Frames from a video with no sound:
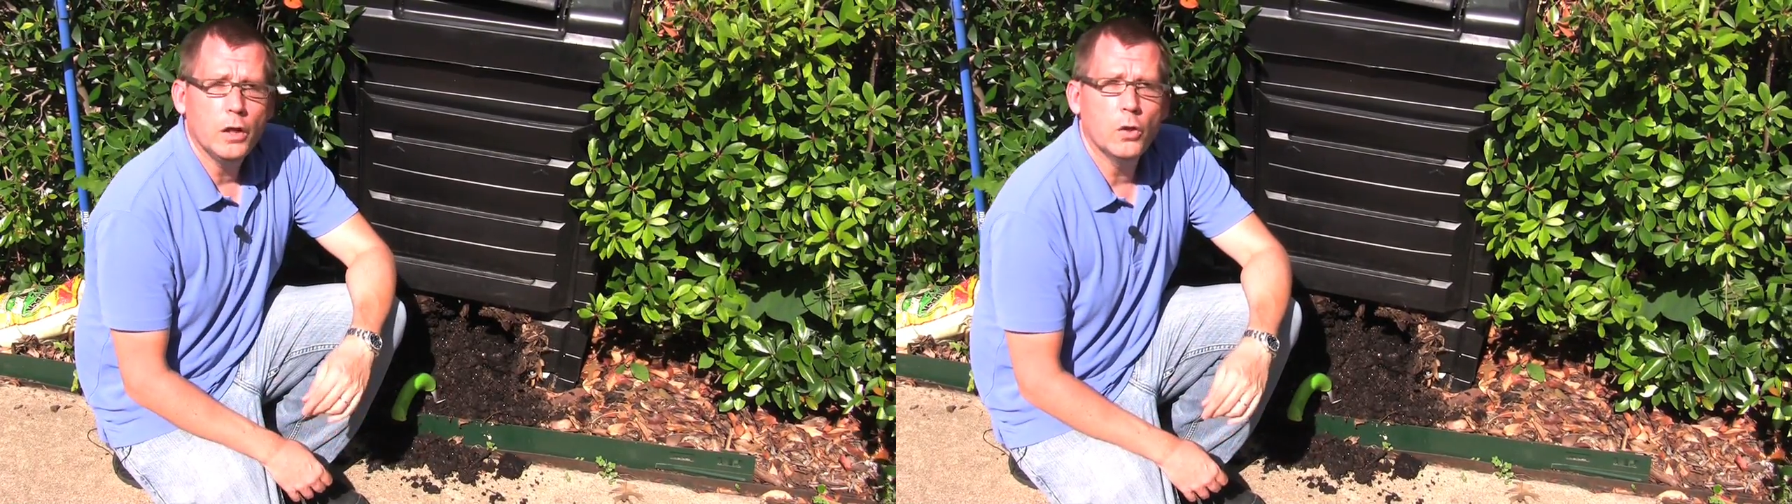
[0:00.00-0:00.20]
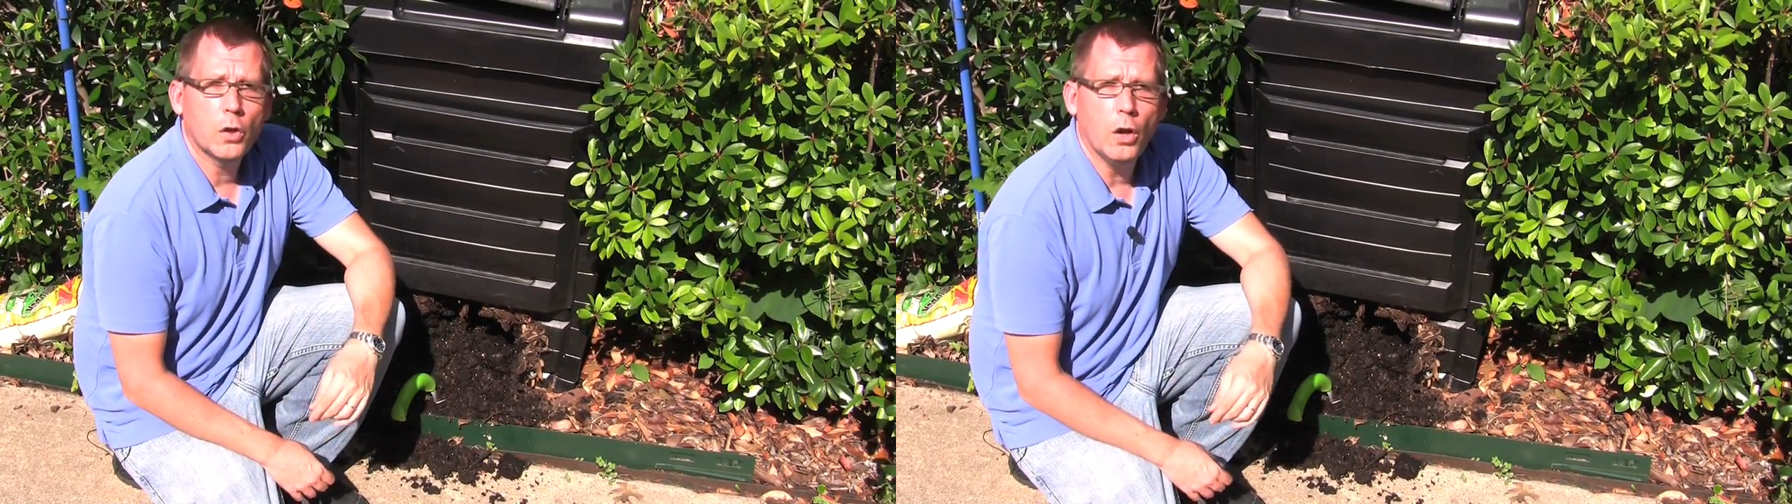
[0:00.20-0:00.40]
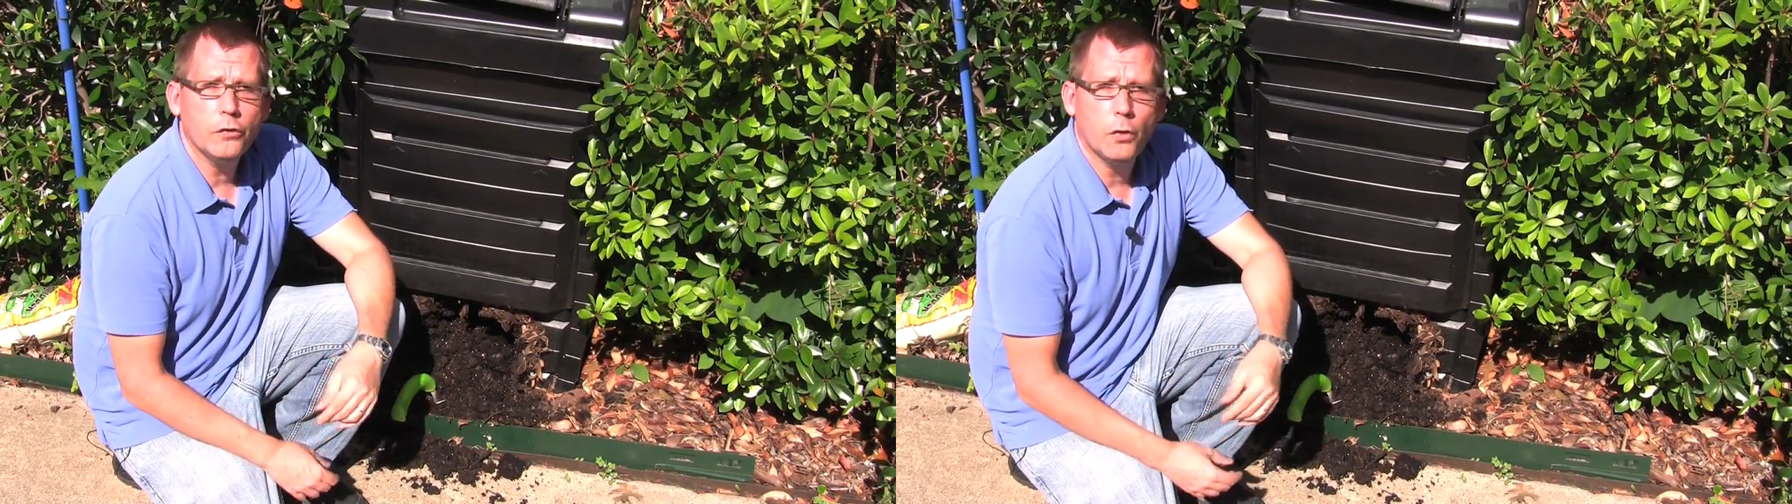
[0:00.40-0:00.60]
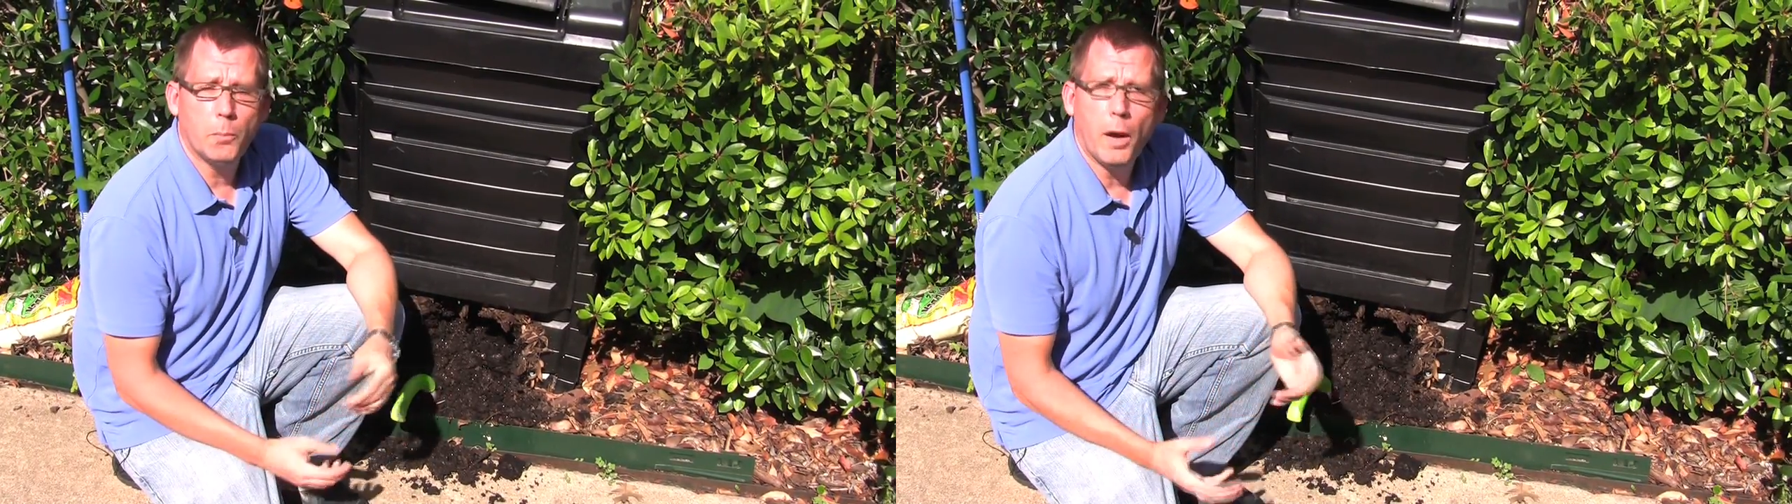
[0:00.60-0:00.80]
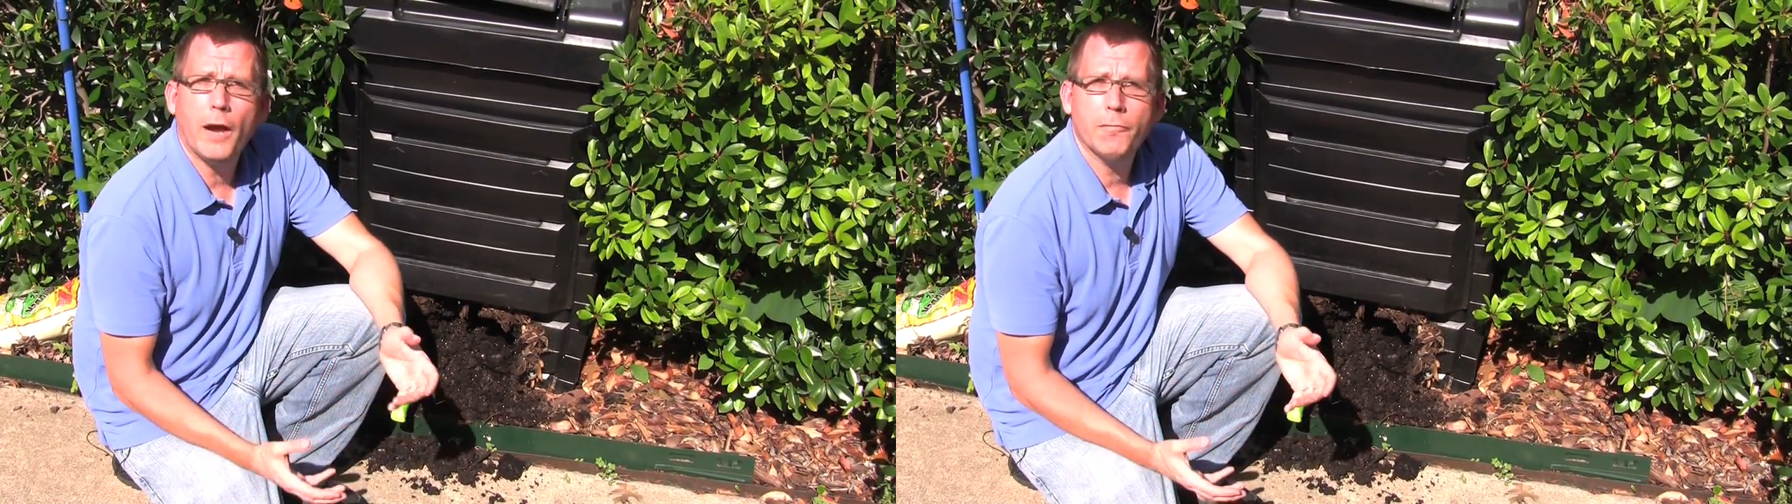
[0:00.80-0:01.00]
you can also
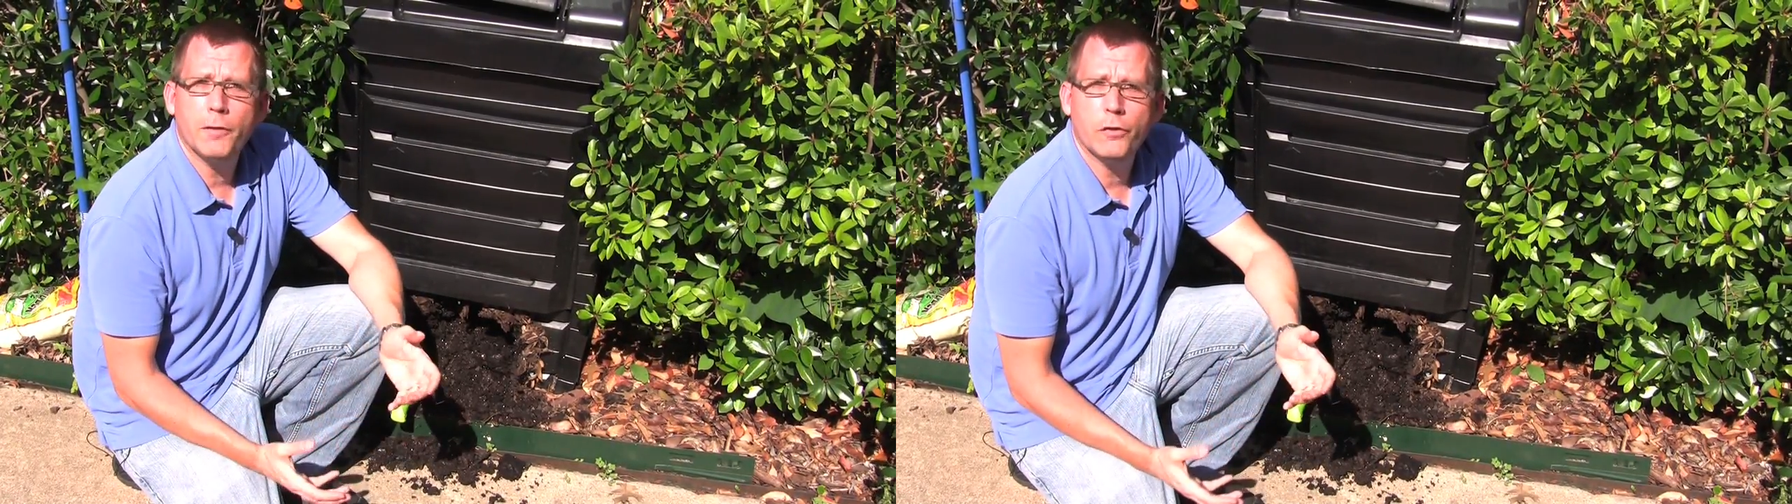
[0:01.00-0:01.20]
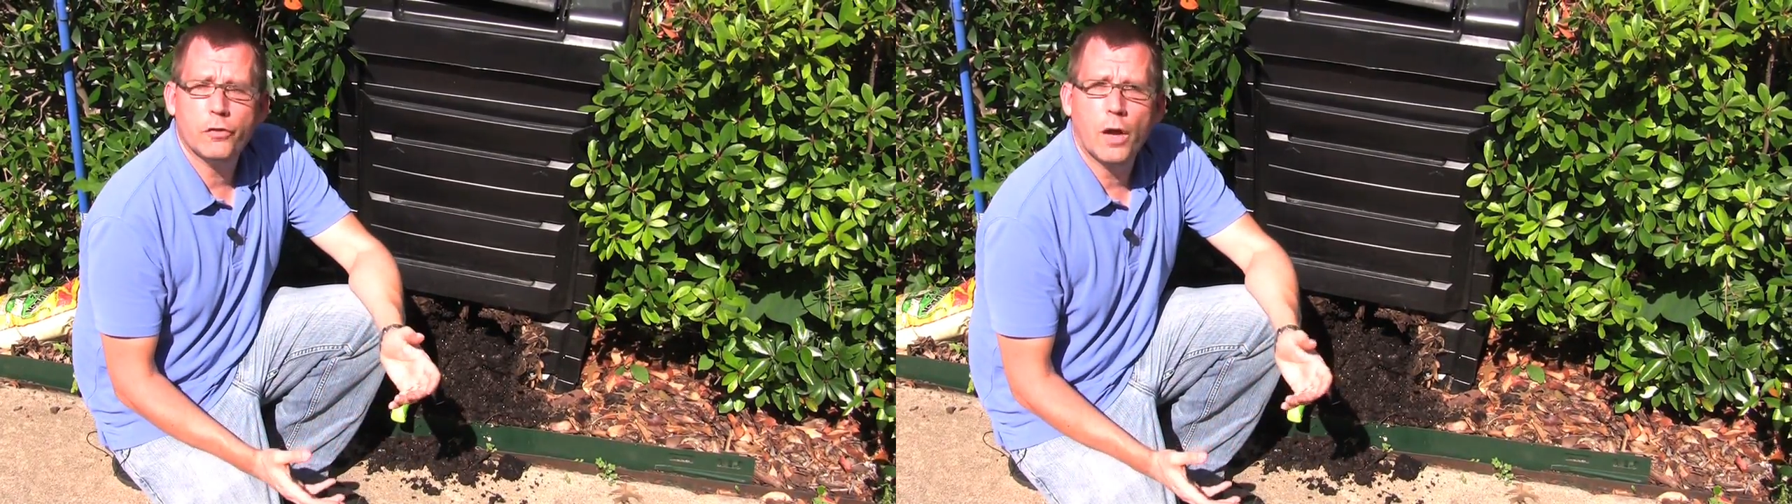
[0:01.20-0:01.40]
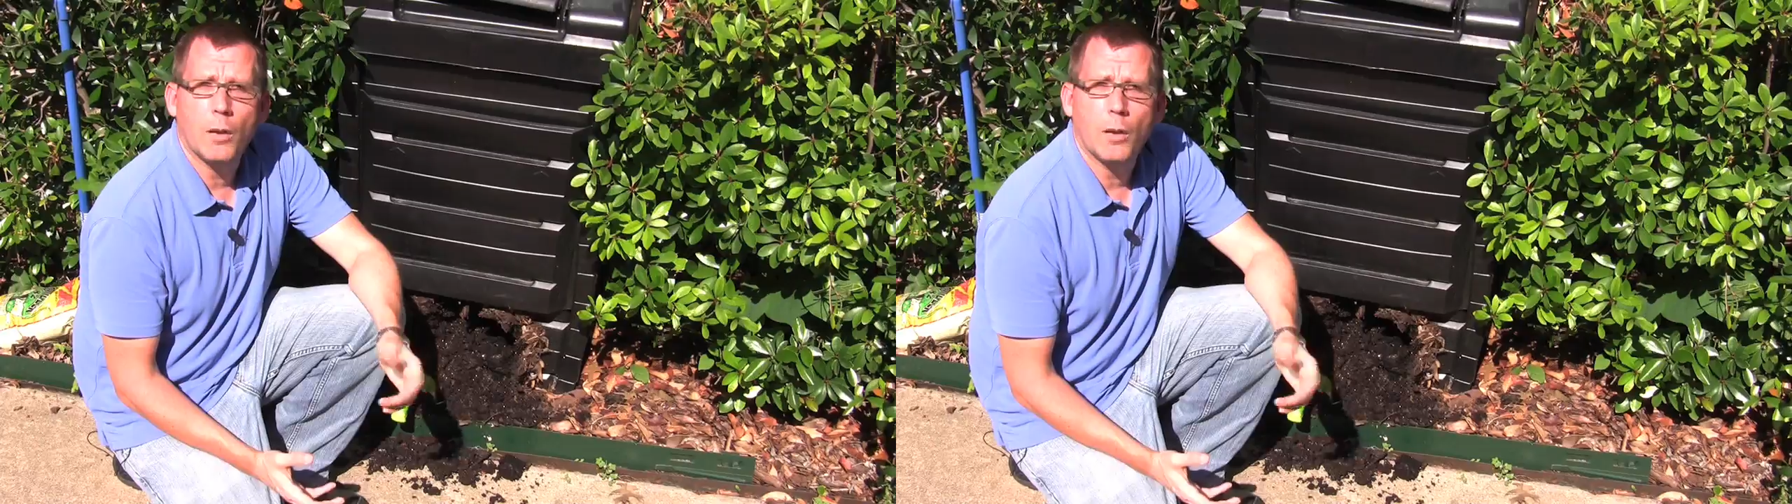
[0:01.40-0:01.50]
buy finished